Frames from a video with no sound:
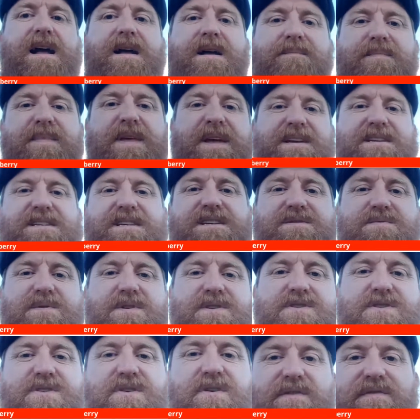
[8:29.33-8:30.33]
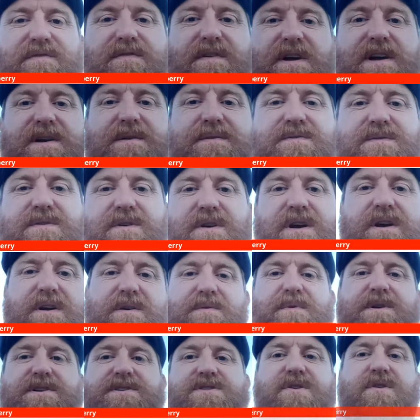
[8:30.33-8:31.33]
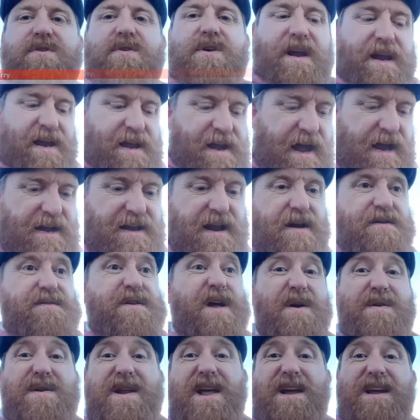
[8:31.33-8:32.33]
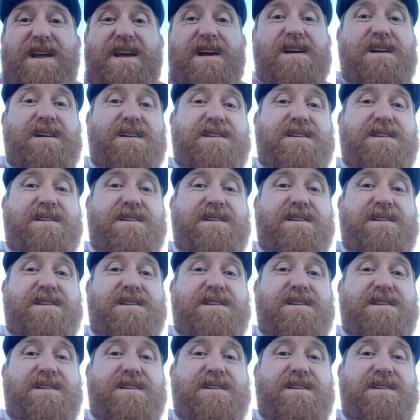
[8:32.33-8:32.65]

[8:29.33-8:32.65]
Nick says, what sort of fee are we talking? I don't know, Nick.